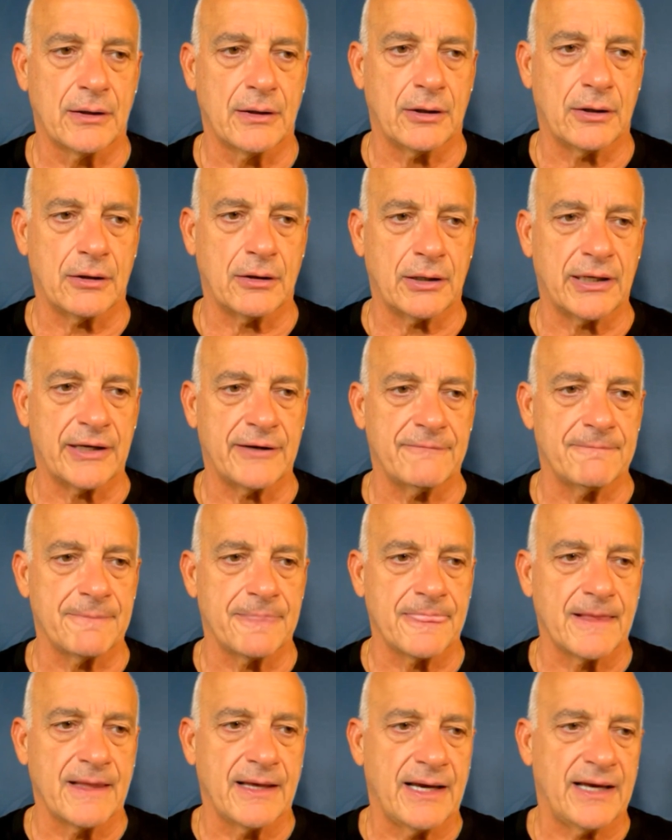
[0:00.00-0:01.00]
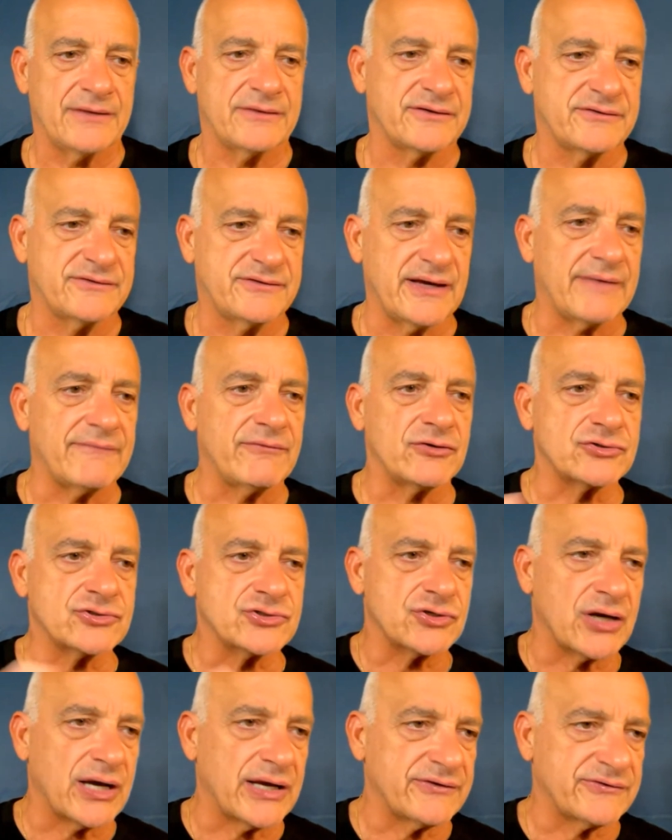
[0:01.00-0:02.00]
All right? And the devil
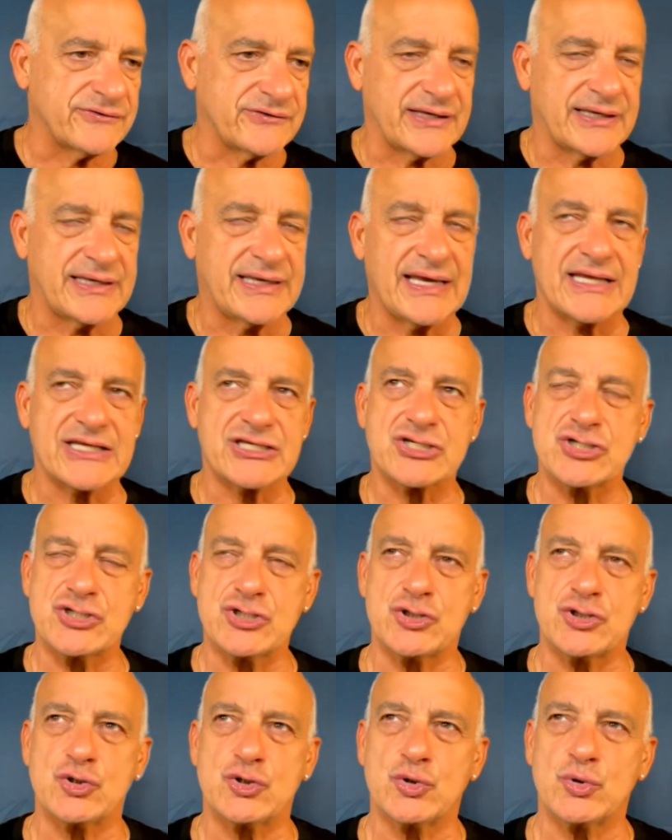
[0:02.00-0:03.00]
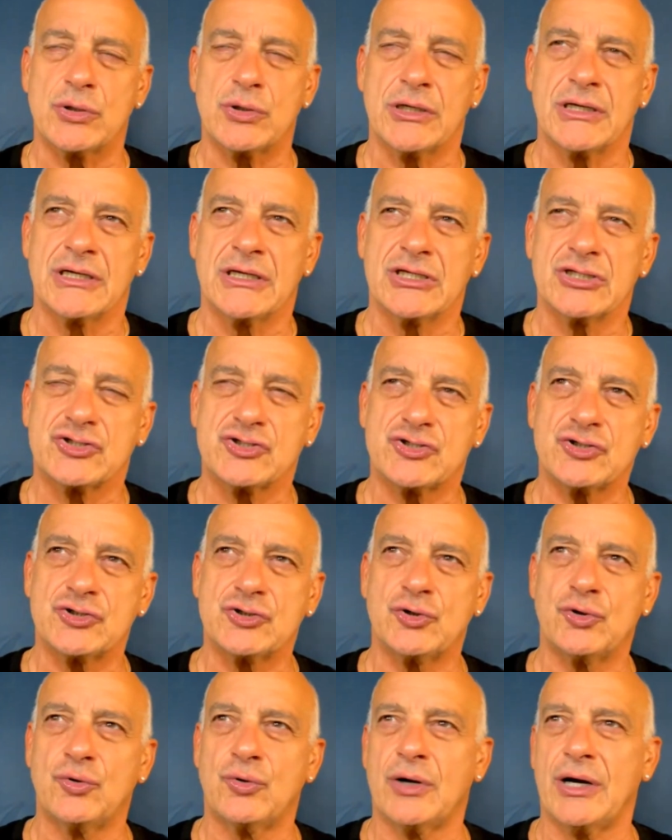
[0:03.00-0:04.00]
tries to get you
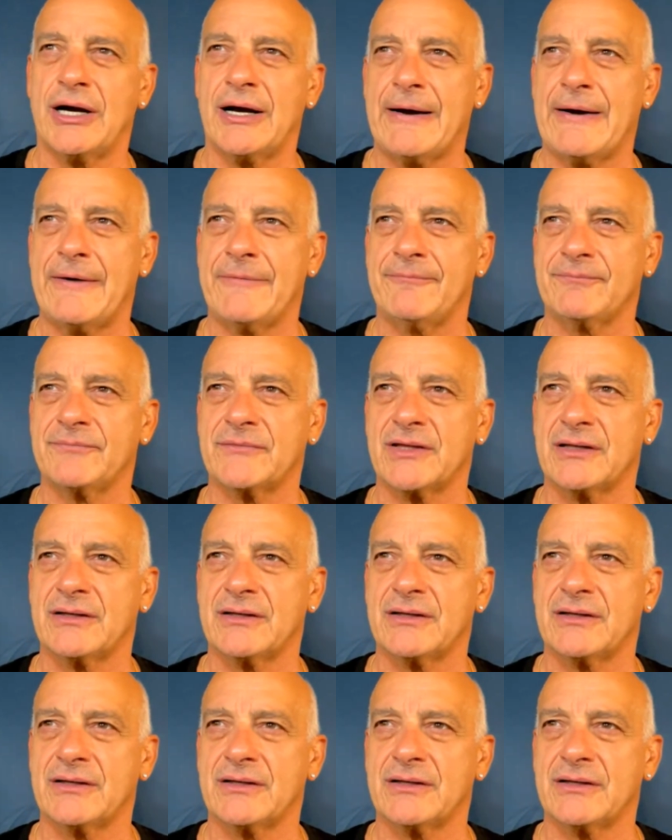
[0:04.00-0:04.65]
to